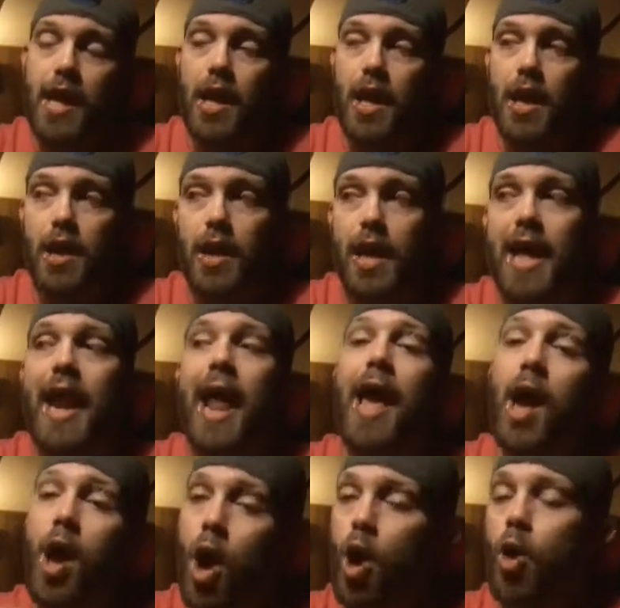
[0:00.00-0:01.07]
And
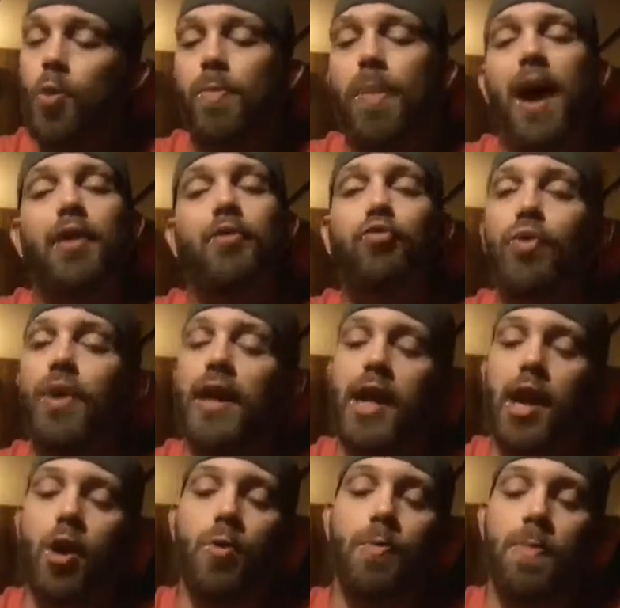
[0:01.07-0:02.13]
I really
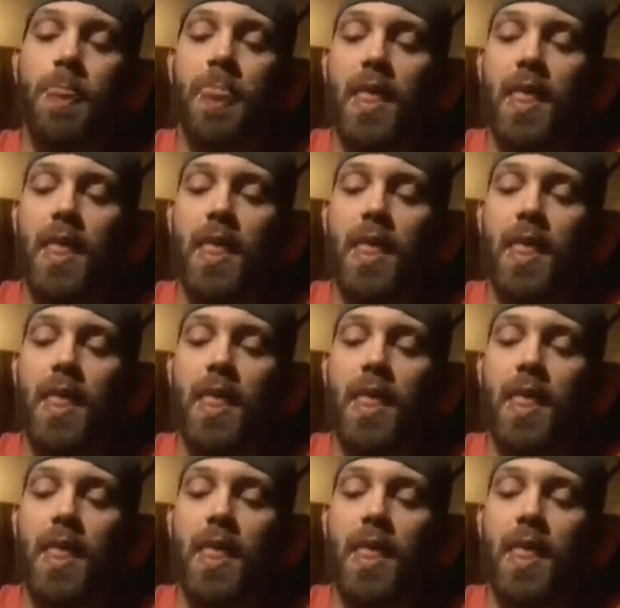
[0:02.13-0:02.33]
hope